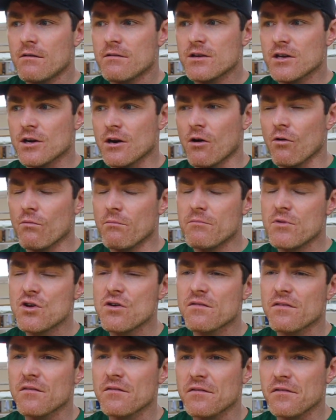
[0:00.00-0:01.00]
you know,
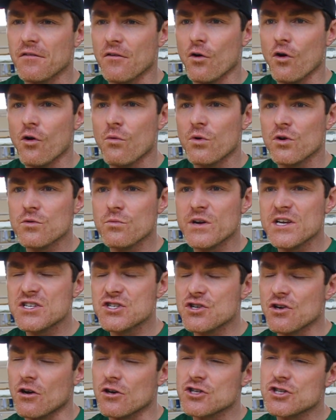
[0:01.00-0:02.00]
moving forward with
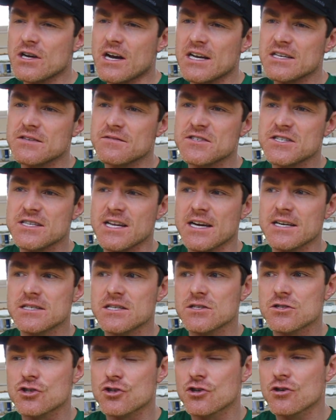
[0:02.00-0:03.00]
Josh, as I've
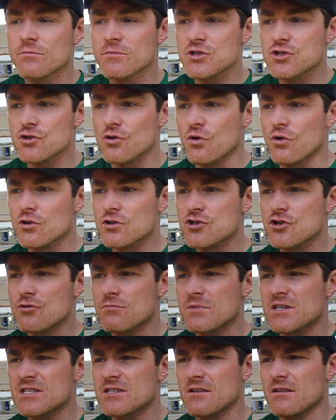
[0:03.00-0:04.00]
stated to him and talked to him,
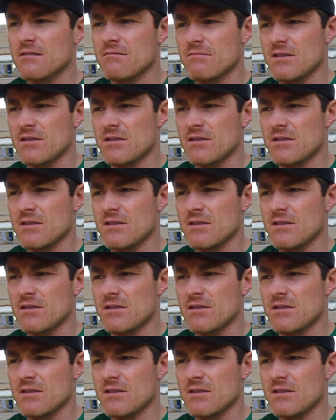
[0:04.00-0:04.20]
he's a,